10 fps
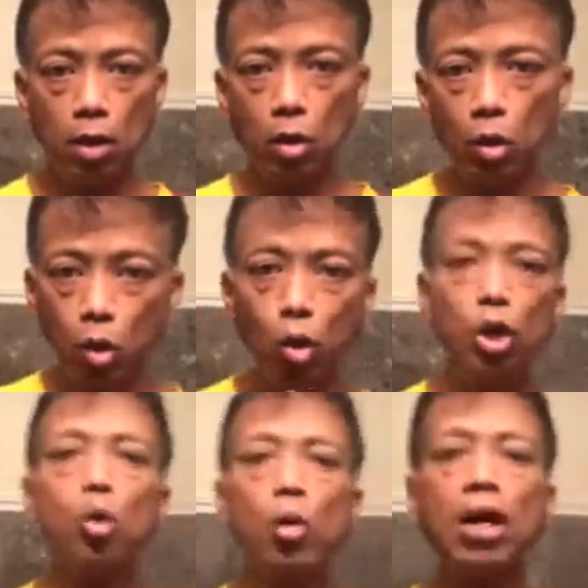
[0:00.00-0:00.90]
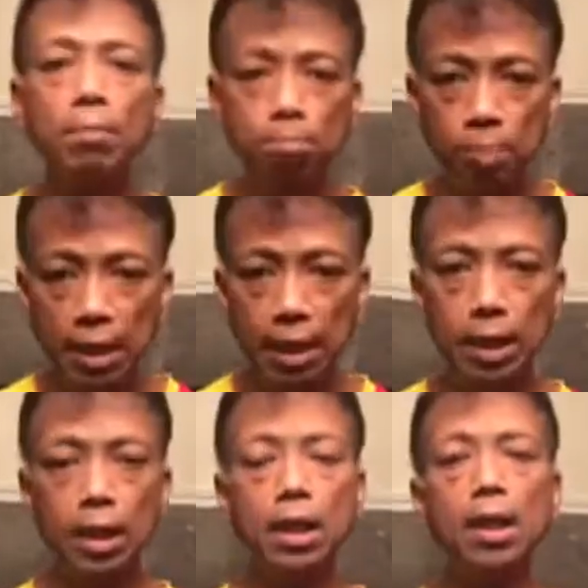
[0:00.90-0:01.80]
who you want to
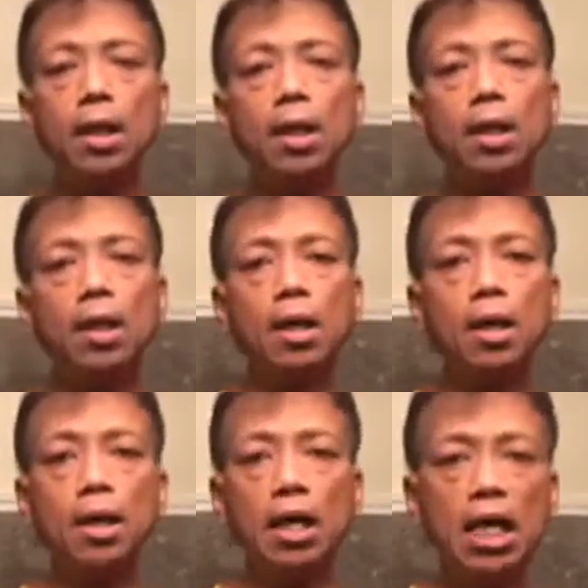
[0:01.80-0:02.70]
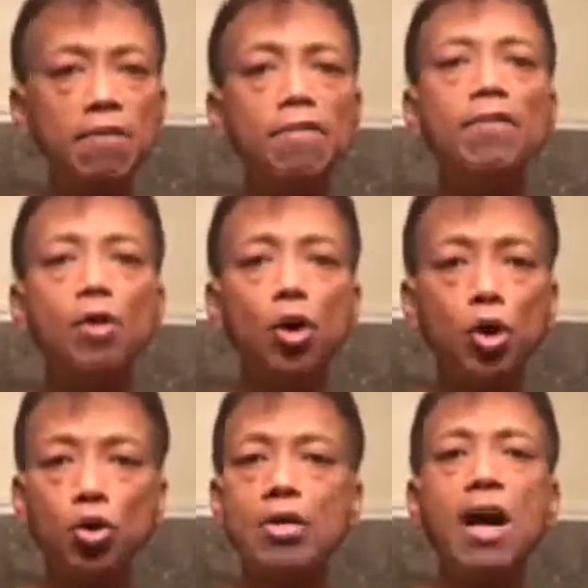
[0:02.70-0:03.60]
be, even though
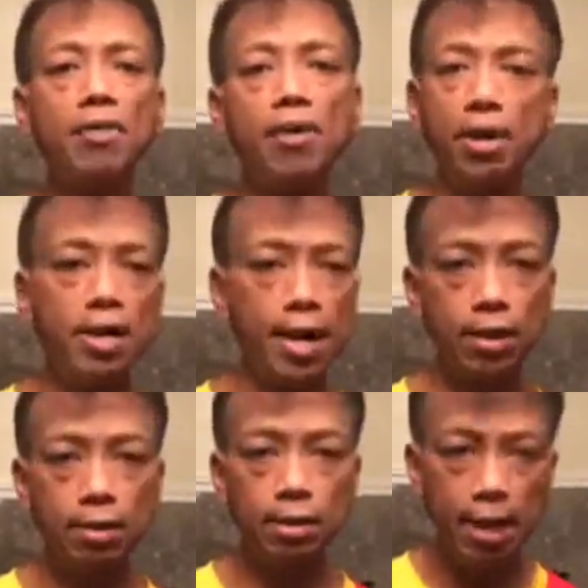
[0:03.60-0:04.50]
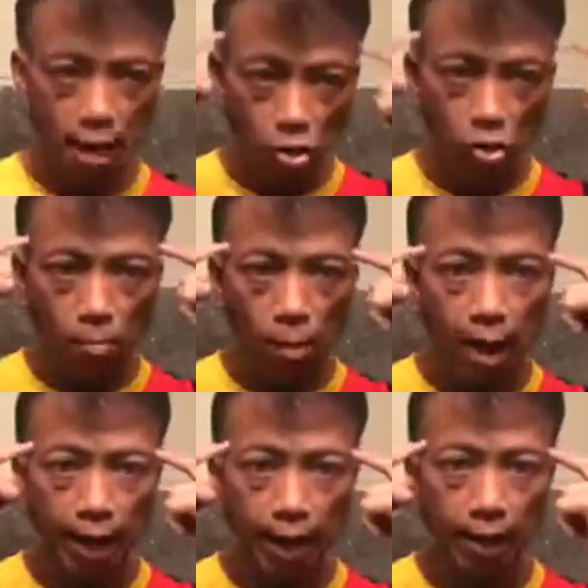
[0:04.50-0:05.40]
you're not there yet. In your
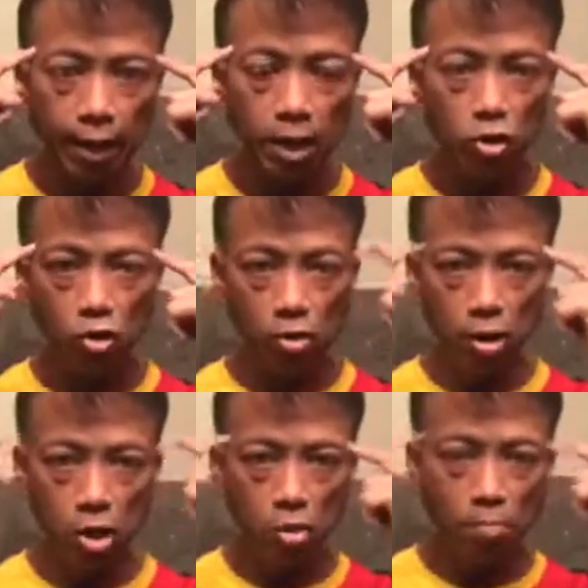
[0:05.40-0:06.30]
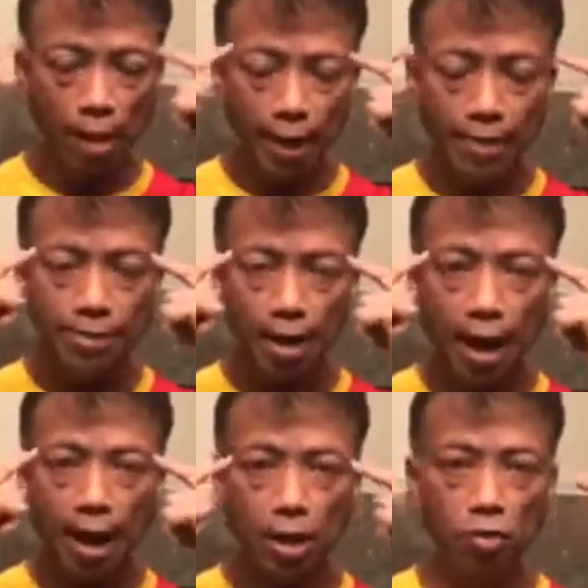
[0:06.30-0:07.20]
mind, in your mind's
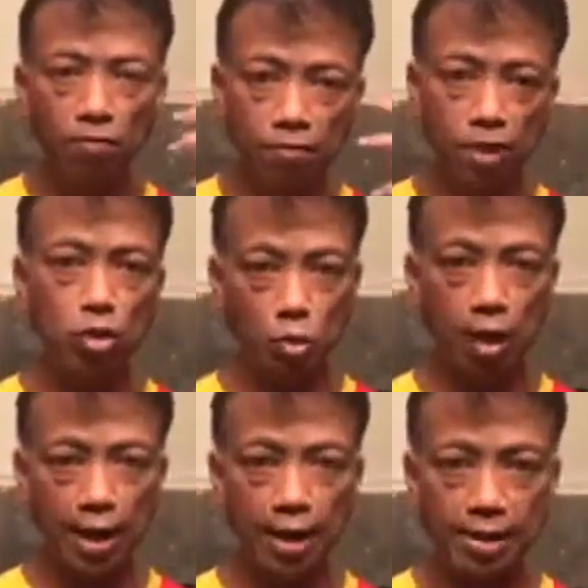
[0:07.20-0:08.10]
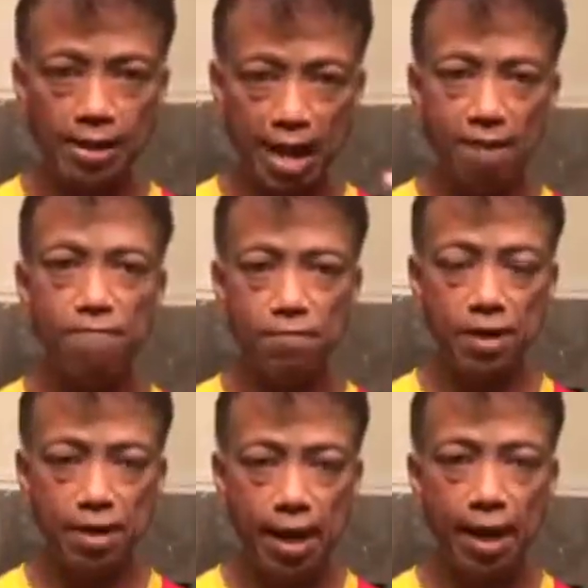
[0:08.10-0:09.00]
eye, you visualize every
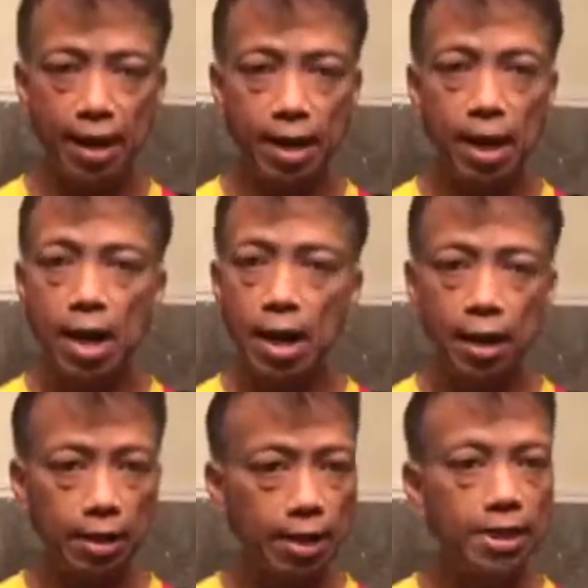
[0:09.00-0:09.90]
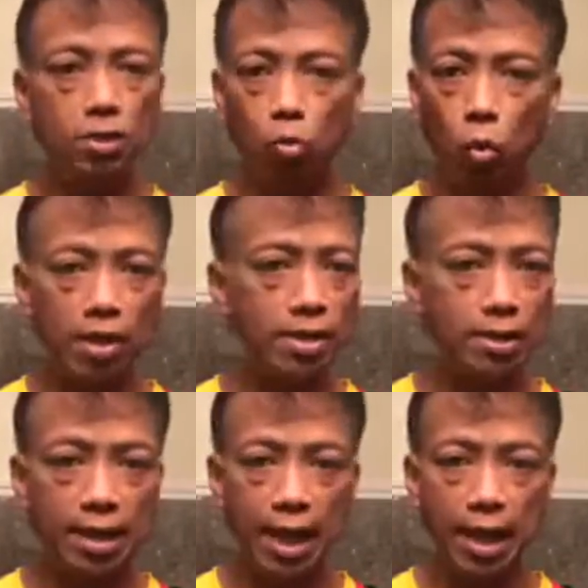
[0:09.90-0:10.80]
day, at least once a
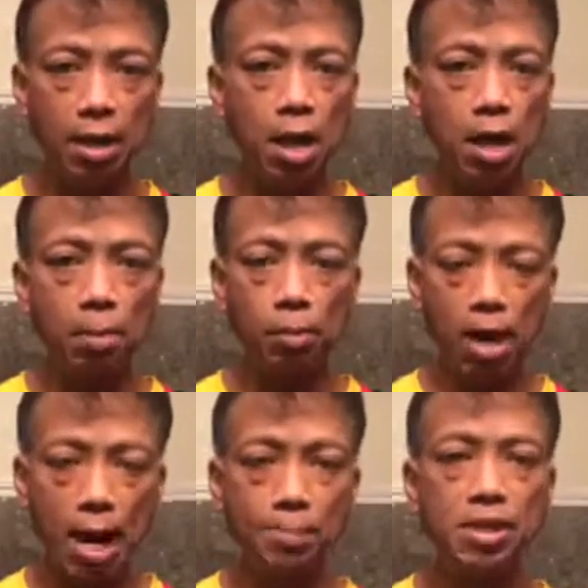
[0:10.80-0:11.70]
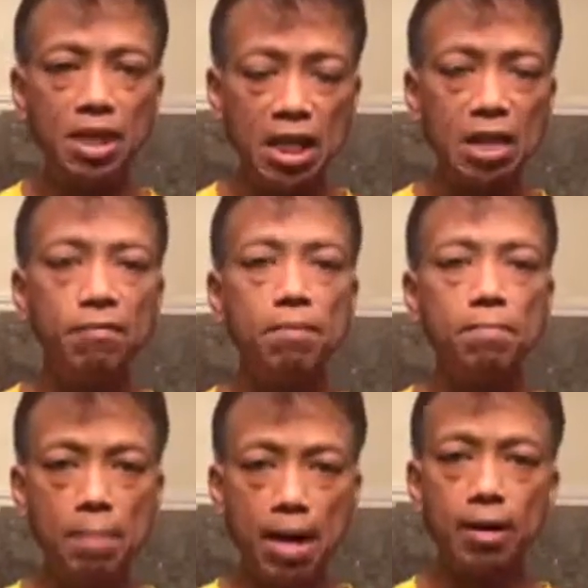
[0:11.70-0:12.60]
day, perhaps
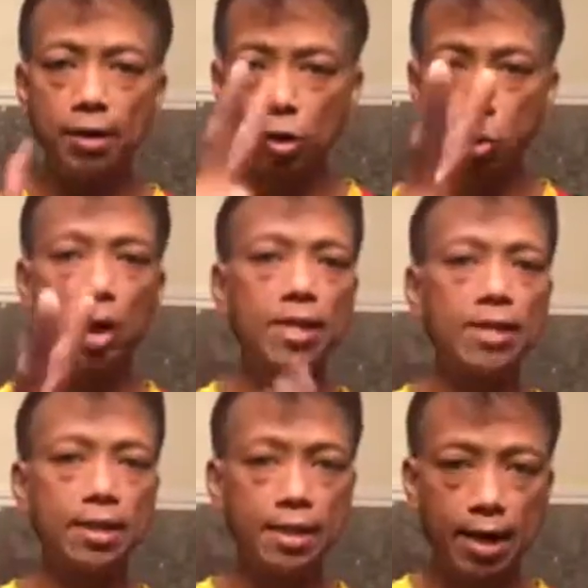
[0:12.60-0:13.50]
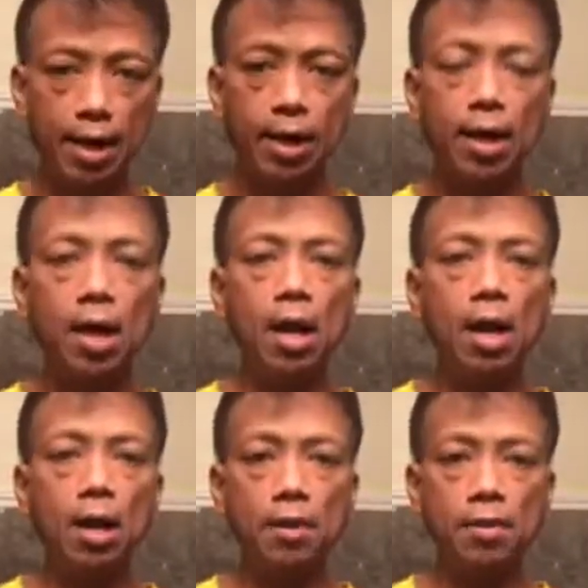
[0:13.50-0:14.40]
even better twice a day,
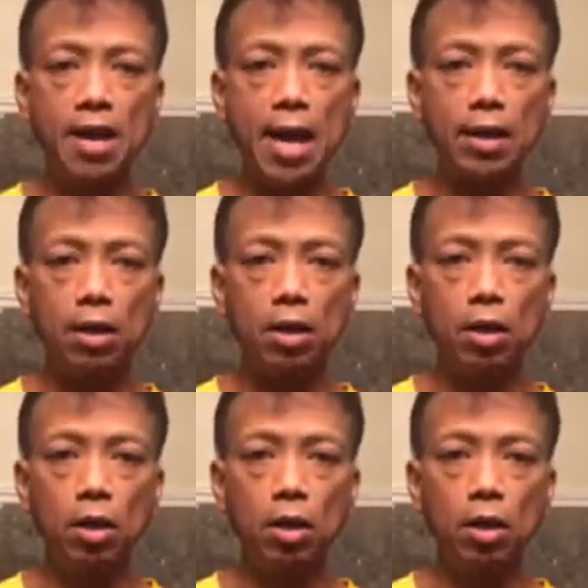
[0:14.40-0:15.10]
that